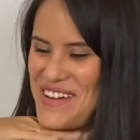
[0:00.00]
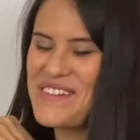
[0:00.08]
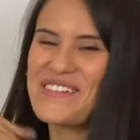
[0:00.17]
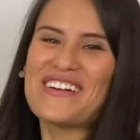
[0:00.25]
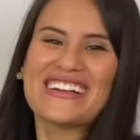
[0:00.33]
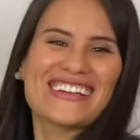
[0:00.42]

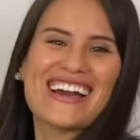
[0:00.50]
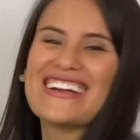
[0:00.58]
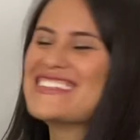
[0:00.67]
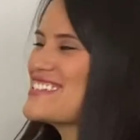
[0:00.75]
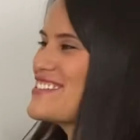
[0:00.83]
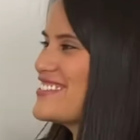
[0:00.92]
What
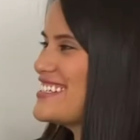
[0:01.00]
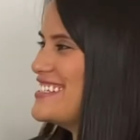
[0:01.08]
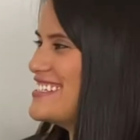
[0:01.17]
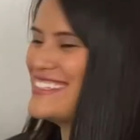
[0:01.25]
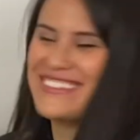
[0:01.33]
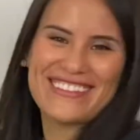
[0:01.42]
country
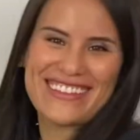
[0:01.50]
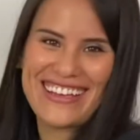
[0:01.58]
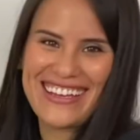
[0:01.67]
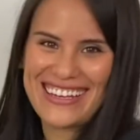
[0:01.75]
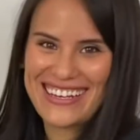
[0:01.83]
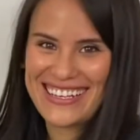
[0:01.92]
do you
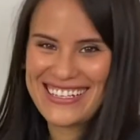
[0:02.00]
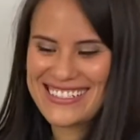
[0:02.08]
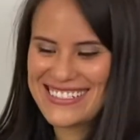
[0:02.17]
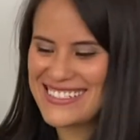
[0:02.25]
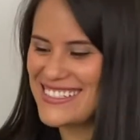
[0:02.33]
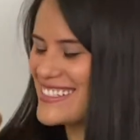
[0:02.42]
think it is?